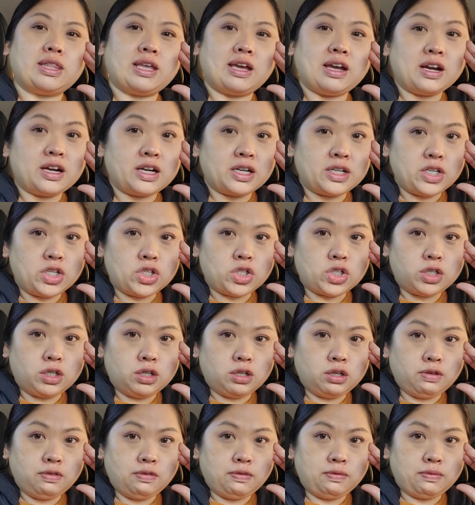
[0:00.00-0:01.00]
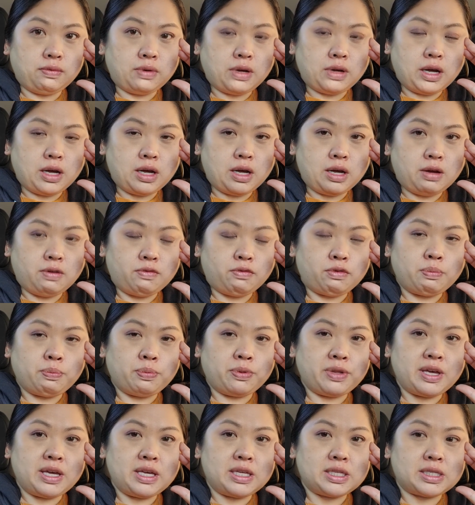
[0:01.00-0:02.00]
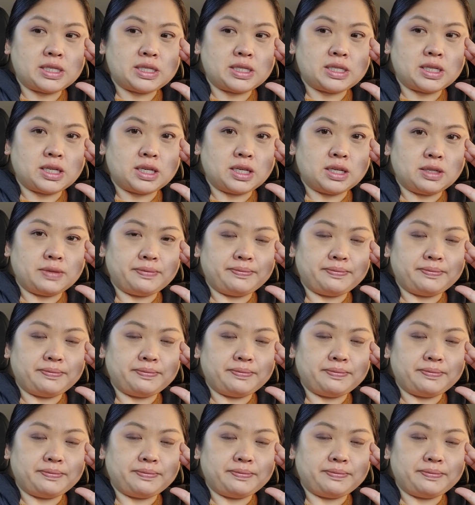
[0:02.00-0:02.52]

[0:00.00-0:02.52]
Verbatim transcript: the air conditioner uh, replaced